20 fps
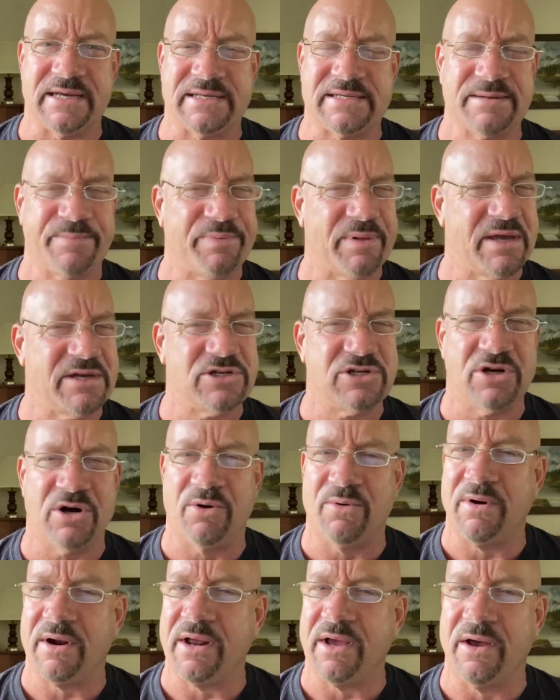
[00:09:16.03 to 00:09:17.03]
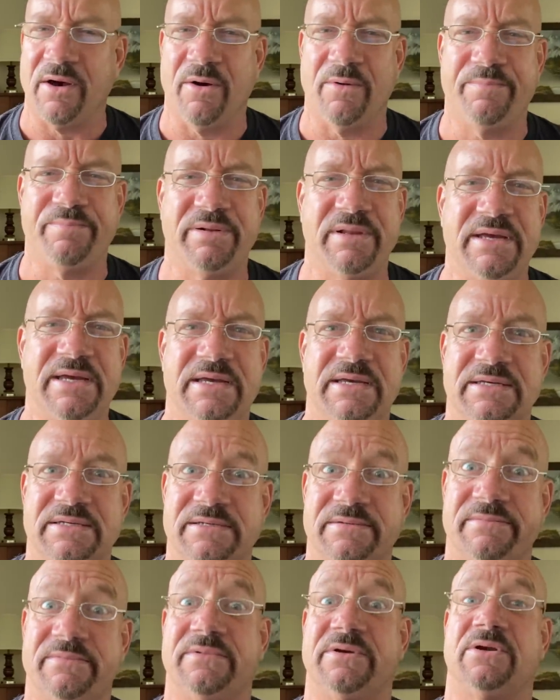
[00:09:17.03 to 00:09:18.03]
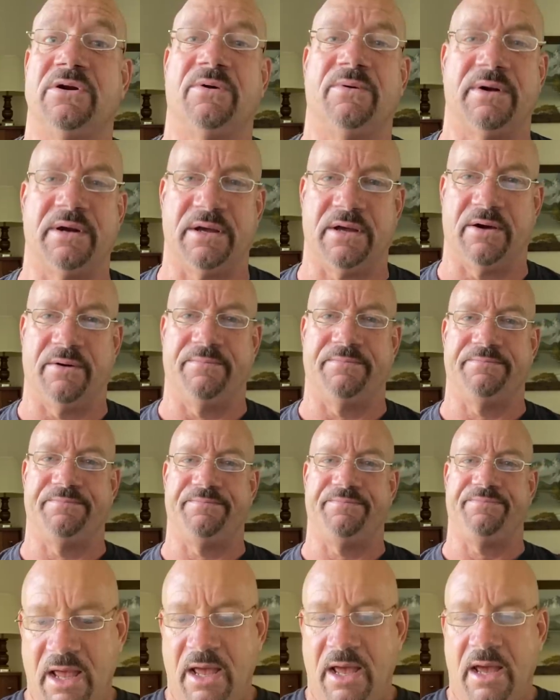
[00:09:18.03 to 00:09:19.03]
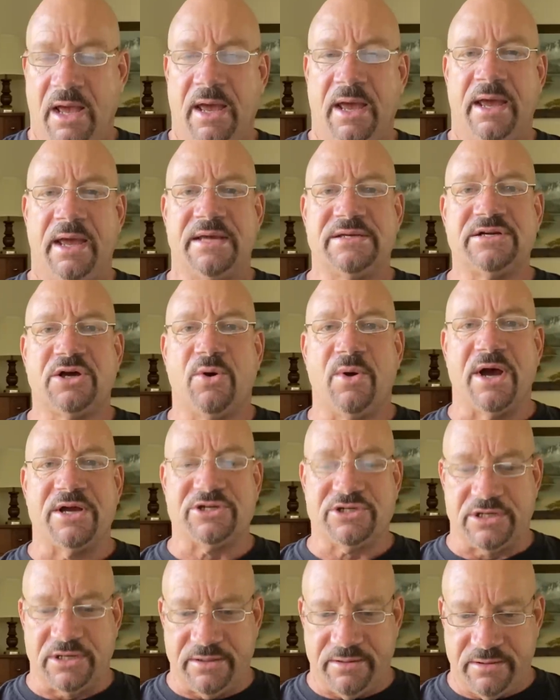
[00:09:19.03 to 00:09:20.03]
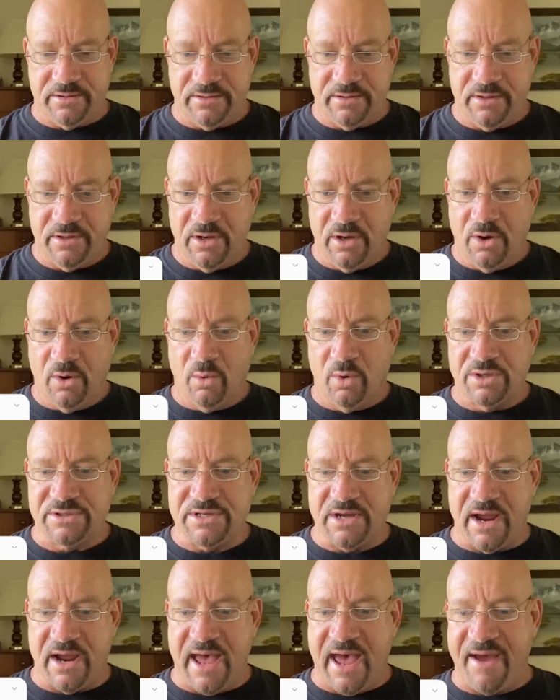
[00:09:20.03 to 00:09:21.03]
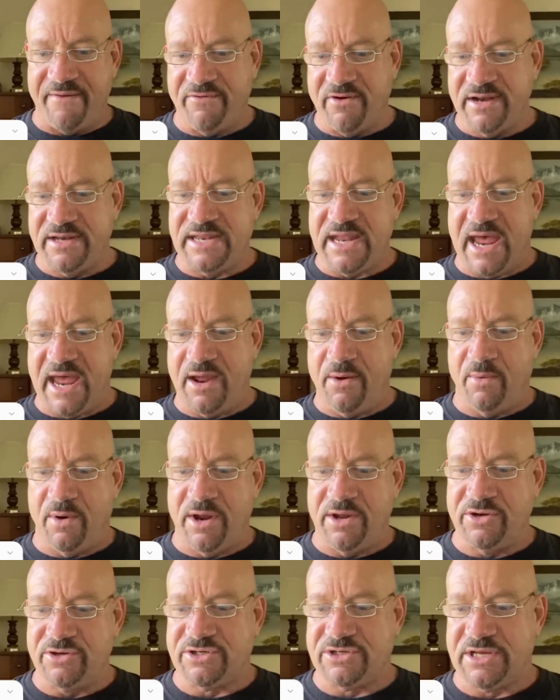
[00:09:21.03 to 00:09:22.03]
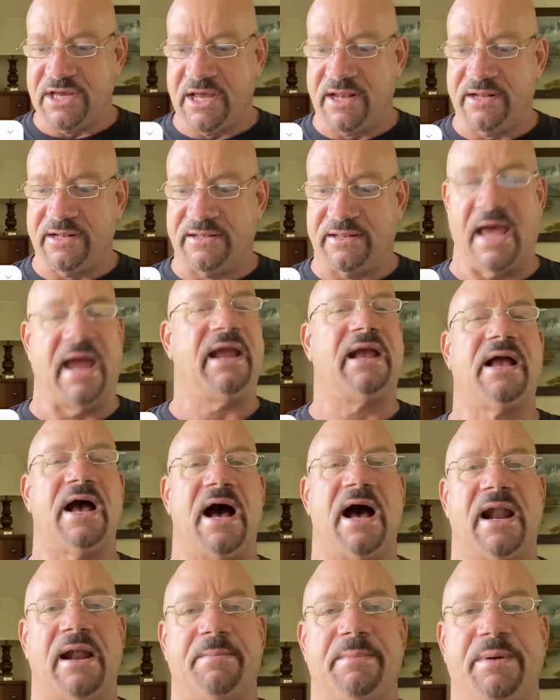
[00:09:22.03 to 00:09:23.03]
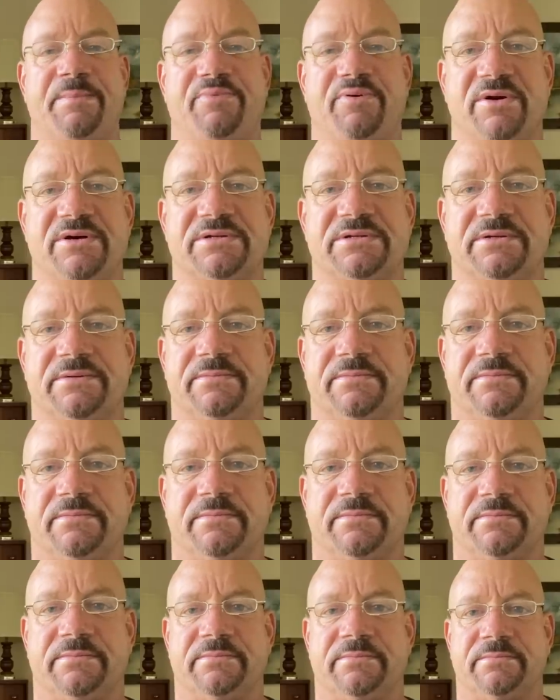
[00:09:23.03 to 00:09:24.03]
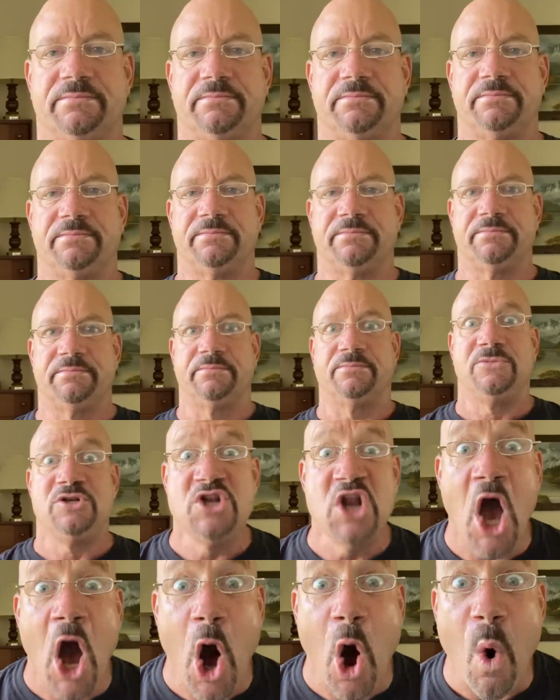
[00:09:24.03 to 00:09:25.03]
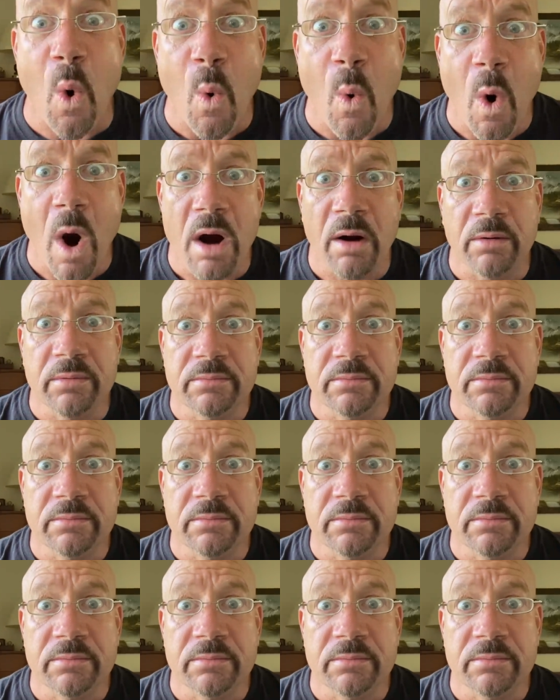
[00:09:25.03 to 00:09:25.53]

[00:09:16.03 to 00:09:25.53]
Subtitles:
It's a place you don't want to go. Please, you don't want to go. Here's a question. Was there ever a day where you said, thank God I'm in prison? No.